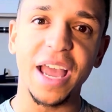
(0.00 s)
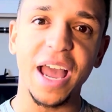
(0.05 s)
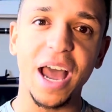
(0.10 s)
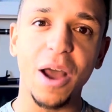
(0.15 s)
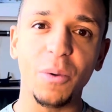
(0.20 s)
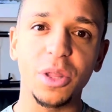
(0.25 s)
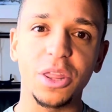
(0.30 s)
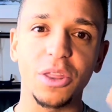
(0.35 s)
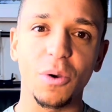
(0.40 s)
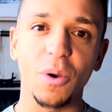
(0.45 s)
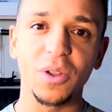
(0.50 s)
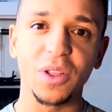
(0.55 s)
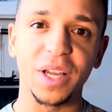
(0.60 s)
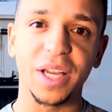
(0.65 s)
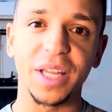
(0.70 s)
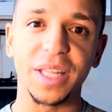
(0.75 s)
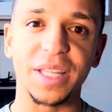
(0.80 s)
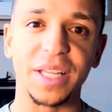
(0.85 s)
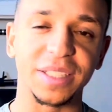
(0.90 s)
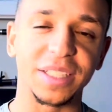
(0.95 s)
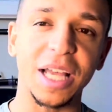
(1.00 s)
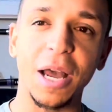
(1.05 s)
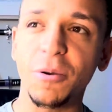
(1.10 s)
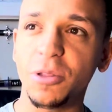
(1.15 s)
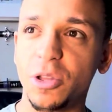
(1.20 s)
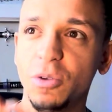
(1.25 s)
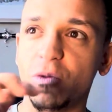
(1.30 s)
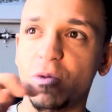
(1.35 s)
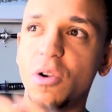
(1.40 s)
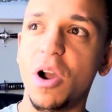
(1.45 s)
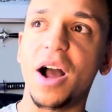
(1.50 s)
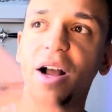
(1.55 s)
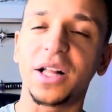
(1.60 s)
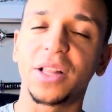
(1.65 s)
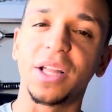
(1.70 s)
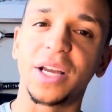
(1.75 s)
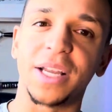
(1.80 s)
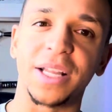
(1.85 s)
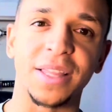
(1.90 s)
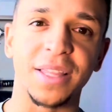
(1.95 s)
how would Thor look at this? How would The Rock
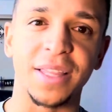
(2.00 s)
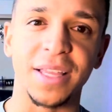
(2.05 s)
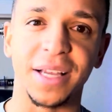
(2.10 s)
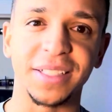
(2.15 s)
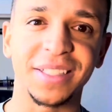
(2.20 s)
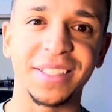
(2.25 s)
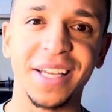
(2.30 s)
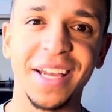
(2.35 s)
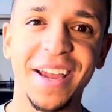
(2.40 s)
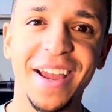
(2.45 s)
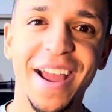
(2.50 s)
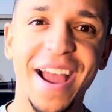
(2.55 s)
look at this?